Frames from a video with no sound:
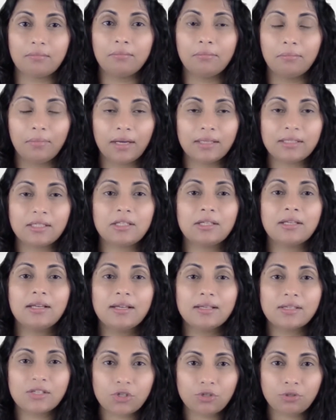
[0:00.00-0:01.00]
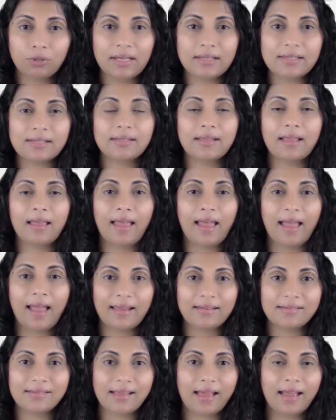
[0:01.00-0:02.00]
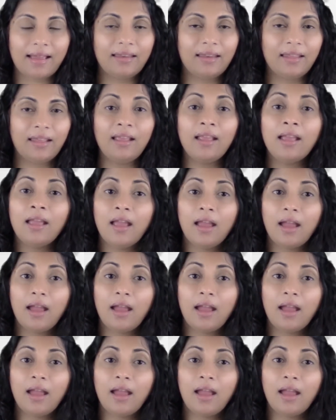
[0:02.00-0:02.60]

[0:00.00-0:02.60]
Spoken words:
much stress, anxiety,